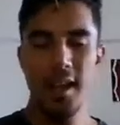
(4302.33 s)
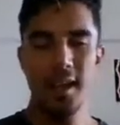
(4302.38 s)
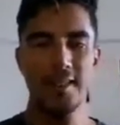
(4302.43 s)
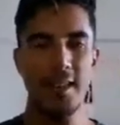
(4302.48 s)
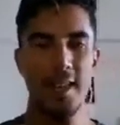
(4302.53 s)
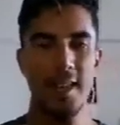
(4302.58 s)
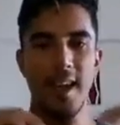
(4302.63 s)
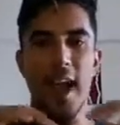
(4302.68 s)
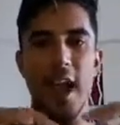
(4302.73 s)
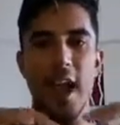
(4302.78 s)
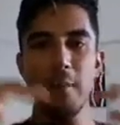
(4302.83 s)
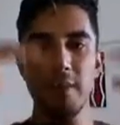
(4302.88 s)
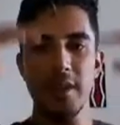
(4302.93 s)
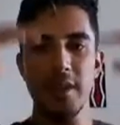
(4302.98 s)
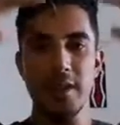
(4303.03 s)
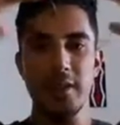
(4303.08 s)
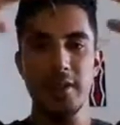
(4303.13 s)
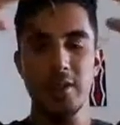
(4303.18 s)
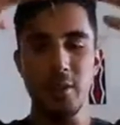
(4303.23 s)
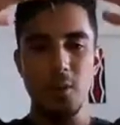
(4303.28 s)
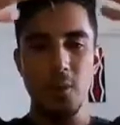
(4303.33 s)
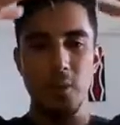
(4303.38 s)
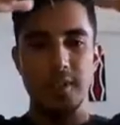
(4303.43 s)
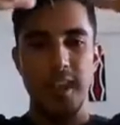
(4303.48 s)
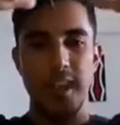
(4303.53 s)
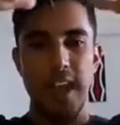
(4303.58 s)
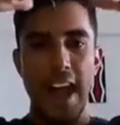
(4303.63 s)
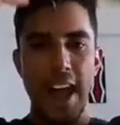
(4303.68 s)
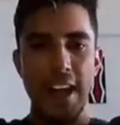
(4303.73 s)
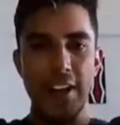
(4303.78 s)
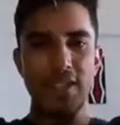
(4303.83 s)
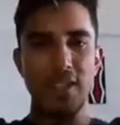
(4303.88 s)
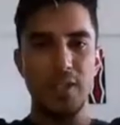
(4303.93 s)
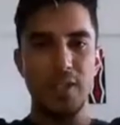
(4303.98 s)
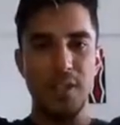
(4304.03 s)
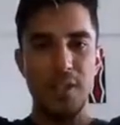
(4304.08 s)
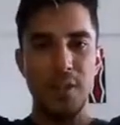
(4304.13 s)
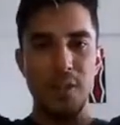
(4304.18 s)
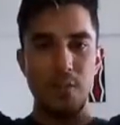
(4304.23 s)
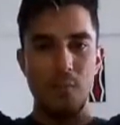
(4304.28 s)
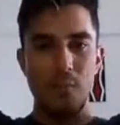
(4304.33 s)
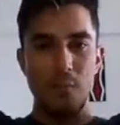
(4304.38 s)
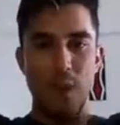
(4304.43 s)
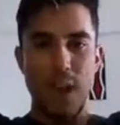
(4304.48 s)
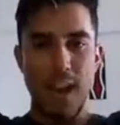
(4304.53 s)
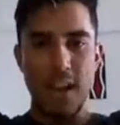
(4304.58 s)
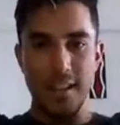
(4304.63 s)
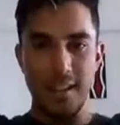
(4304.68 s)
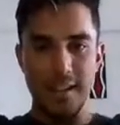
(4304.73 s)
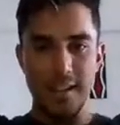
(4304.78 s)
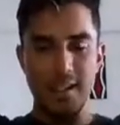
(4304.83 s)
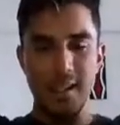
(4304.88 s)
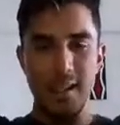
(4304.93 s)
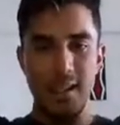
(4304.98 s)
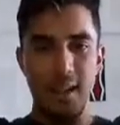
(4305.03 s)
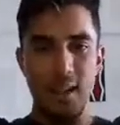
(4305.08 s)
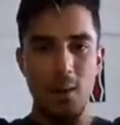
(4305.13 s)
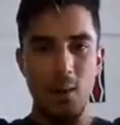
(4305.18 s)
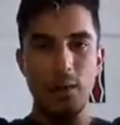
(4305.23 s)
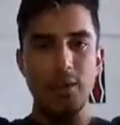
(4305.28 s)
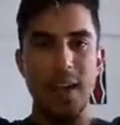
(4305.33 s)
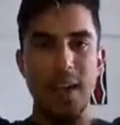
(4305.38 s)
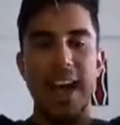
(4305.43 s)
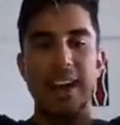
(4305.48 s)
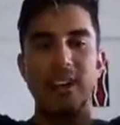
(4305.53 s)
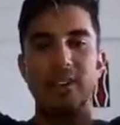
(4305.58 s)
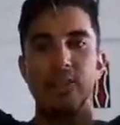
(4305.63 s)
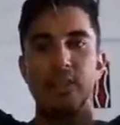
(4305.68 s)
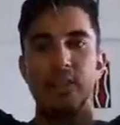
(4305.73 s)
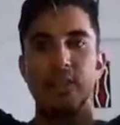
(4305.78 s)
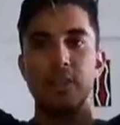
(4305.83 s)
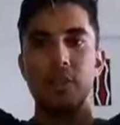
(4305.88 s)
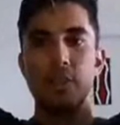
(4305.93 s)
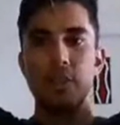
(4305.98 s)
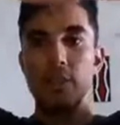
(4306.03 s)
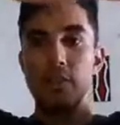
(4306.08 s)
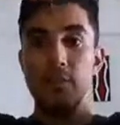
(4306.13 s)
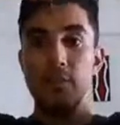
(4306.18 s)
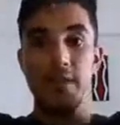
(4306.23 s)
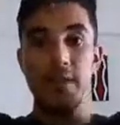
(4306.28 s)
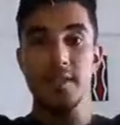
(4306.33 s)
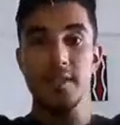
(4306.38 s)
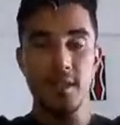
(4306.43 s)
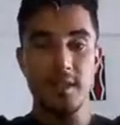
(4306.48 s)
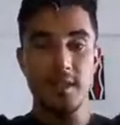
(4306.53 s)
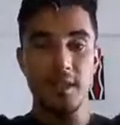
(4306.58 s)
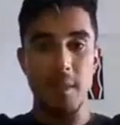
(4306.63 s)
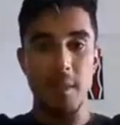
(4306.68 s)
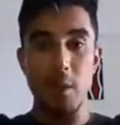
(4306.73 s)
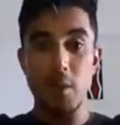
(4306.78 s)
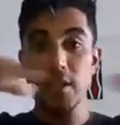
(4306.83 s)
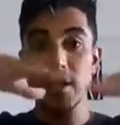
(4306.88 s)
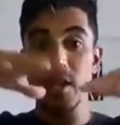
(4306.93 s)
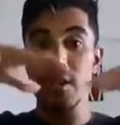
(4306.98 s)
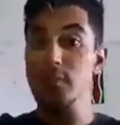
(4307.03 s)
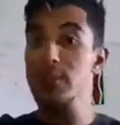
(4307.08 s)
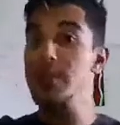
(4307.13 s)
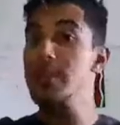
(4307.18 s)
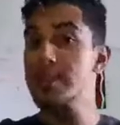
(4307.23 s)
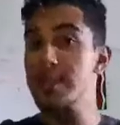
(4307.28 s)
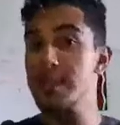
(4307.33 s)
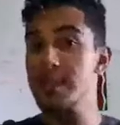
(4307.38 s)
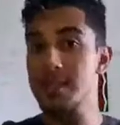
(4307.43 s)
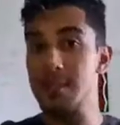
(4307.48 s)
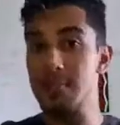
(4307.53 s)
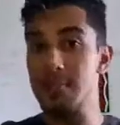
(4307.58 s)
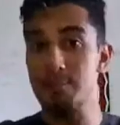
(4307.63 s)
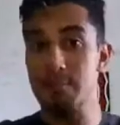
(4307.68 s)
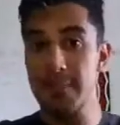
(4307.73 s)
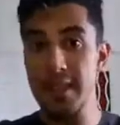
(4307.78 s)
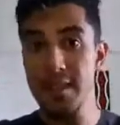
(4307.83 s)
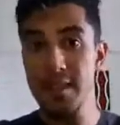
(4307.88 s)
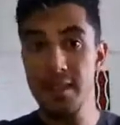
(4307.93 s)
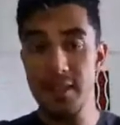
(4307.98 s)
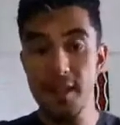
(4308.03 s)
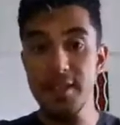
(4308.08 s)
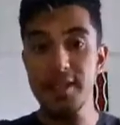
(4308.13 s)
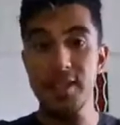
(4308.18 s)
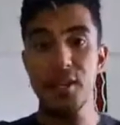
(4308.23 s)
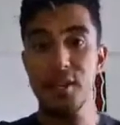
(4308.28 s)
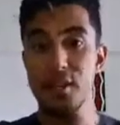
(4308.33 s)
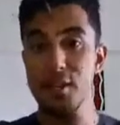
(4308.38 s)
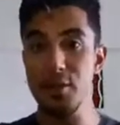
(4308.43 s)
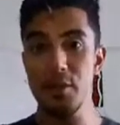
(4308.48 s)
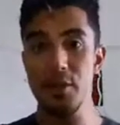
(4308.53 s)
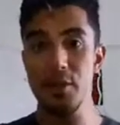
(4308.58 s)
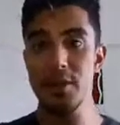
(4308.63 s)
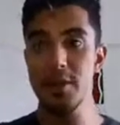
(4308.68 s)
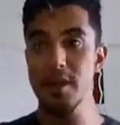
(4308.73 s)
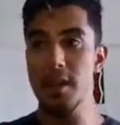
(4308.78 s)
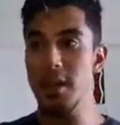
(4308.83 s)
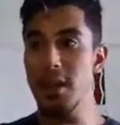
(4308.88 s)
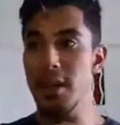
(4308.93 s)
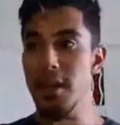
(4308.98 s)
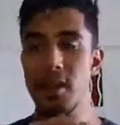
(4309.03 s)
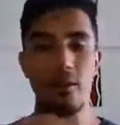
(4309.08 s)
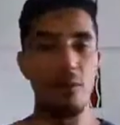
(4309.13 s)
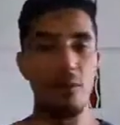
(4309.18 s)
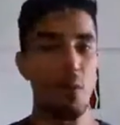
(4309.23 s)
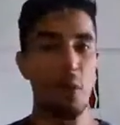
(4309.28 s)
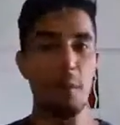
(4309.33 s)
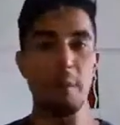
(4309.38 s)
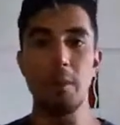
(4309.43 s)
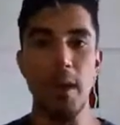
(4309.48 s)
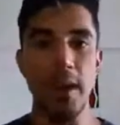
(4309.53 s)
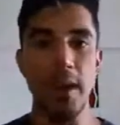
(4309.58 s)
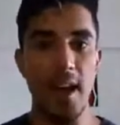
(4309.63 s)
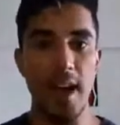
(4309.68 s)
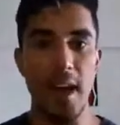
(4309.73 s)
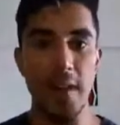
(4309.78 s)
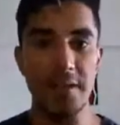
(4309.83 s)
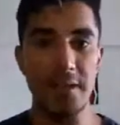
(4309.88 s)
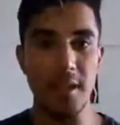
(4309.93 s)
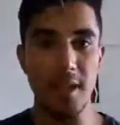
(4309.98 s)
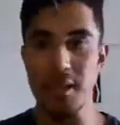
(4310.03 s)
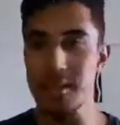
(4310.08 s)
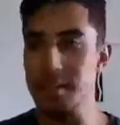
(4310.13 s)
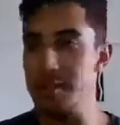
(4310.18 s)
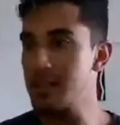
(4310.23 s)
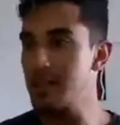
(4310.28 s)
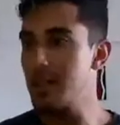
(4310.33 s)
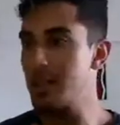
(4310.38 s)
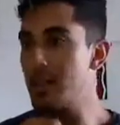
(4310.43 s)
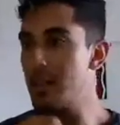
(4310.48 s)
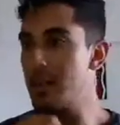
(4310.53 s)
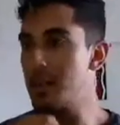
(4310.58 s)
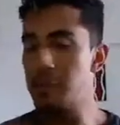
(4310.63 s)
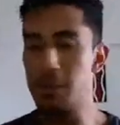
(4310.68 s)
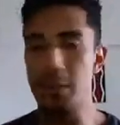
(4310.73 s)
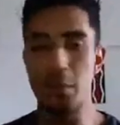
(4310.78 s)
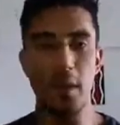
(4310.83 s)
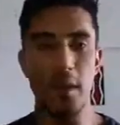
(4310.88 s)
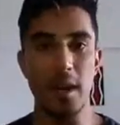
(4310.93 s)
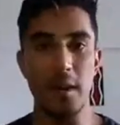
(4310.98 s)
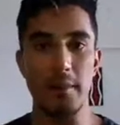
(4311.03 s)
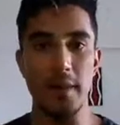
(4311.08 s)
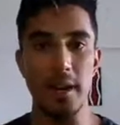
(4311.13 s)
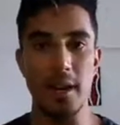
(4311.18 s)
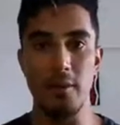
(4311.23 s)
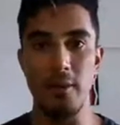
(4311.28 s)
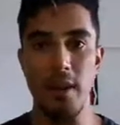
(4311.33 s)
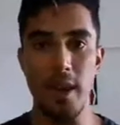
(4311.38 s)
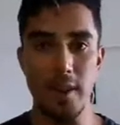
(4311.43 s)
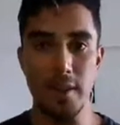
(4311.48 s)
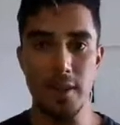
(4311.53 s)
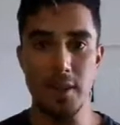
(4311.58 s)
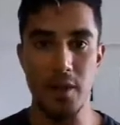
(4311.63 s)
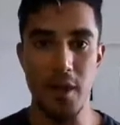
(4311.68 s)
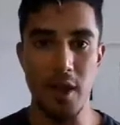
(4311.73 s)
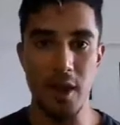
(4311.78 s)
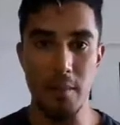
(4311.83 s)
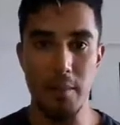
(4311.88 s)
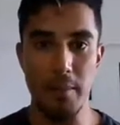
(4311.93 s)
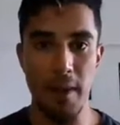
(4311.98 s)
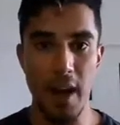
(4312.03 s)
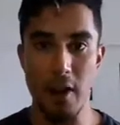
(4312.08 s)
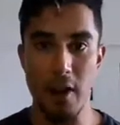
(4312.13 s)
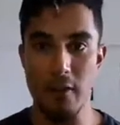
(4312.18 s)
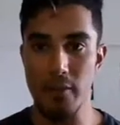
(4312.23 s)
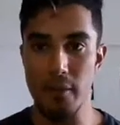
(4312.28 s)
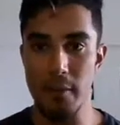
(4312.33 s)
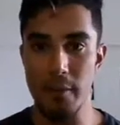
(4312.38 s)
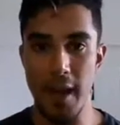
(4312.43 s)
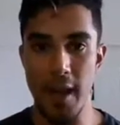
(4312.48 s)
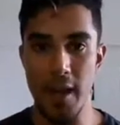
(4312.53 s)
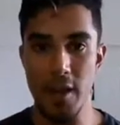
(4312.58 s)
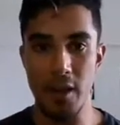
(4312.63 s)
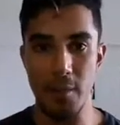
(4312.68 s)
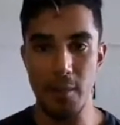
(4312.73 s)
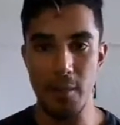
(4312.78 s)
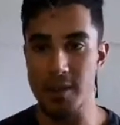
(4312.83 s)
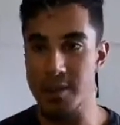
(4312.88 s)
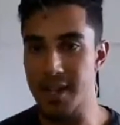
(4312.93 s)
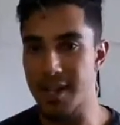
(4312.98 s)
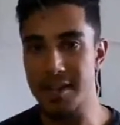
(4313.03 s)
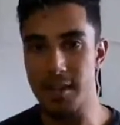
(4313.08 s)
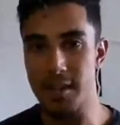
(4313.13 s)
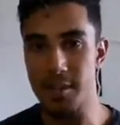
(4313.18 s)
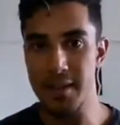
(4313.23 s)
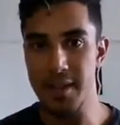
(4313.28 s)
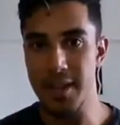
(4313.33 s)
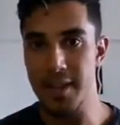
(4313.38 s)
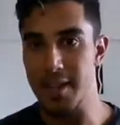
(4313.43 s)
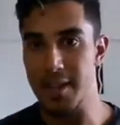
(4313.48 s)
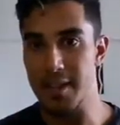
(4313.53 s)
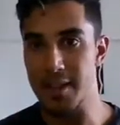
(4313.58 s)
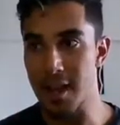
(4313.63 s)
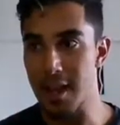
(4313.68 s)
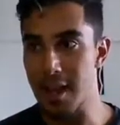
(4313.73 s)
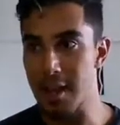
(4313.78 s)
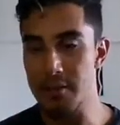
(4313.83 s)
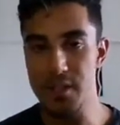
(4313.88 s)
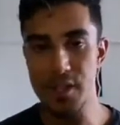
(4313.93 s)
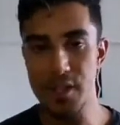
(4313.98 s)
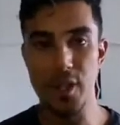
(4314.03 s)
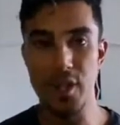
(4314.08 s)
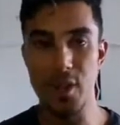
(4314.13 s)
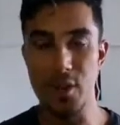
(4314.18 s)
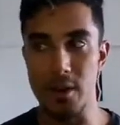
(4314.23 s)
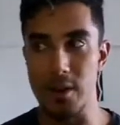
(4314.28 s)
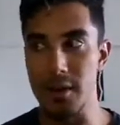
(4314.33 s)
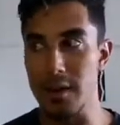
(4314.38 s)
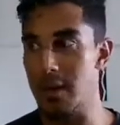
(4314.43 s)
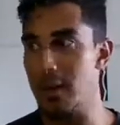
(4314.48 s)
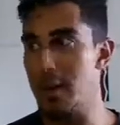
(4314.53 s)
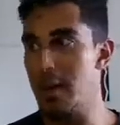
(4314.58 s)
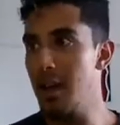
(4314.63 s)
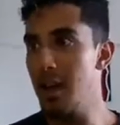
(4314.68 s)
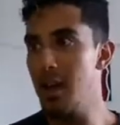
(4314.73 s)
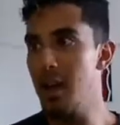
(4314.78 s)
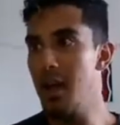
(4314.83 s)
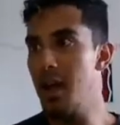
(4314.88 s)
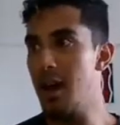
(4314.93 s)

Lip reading: It's like, I'm going to do what's actually right, what's actually good for the system. And what's good for the system does include women want to have sex. Women want to be around a strong, powerful man who can protect them and they can love securely.